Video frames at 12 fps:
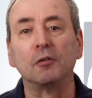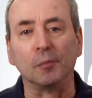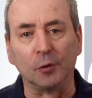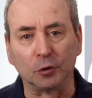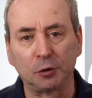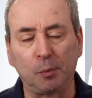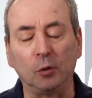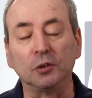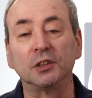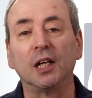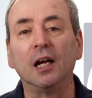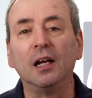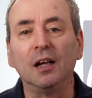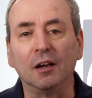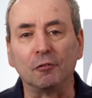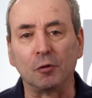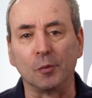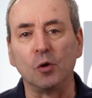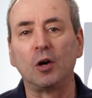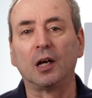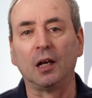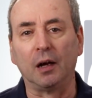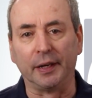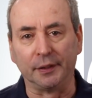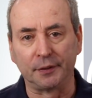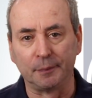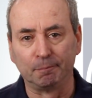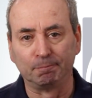from your sponsor, and from your client.